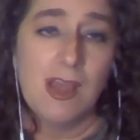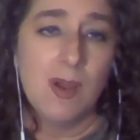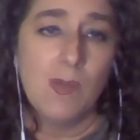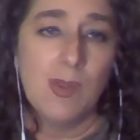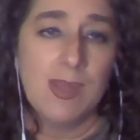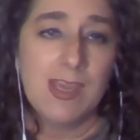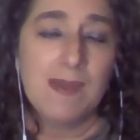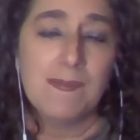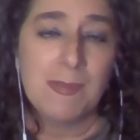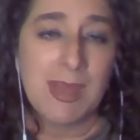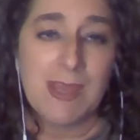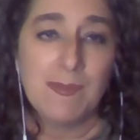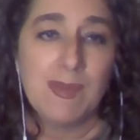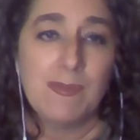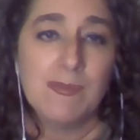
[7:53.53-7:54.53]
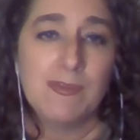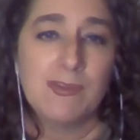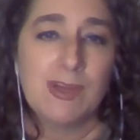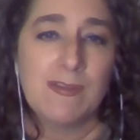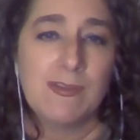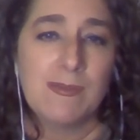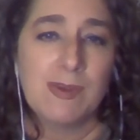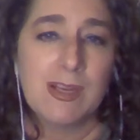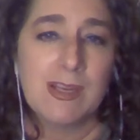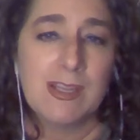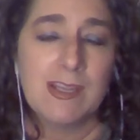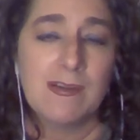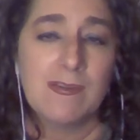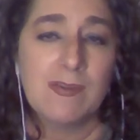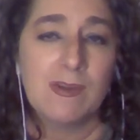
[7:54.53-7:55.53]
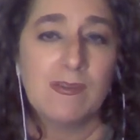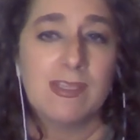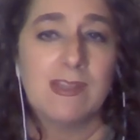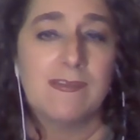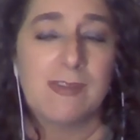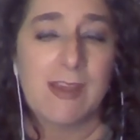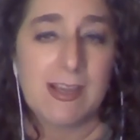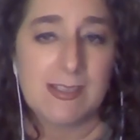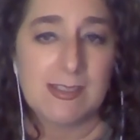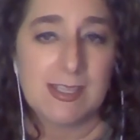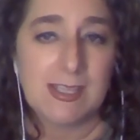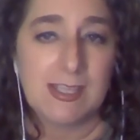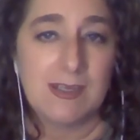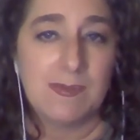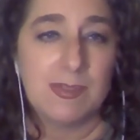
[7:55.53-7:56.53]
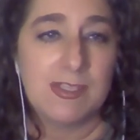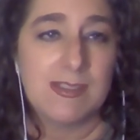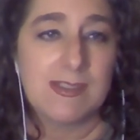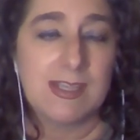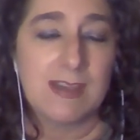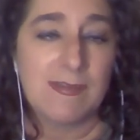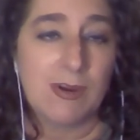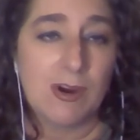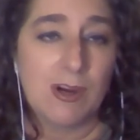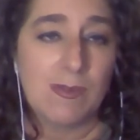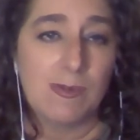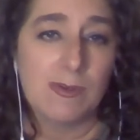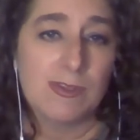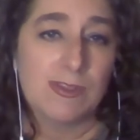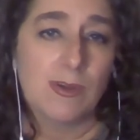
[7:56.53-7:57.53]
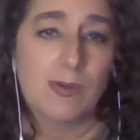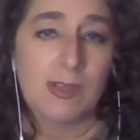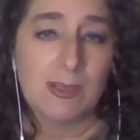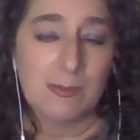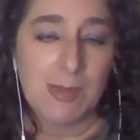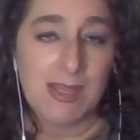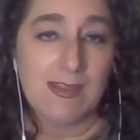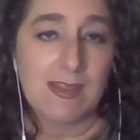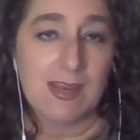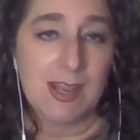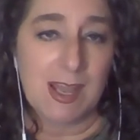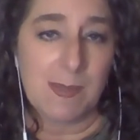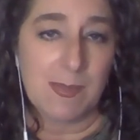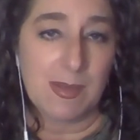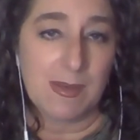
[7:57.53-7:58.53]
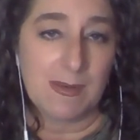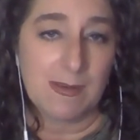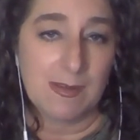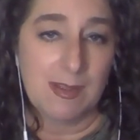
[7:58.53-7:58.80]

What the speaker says: We can't make people travel right now. Only the vaccine plus safe harbor is going to make that happen.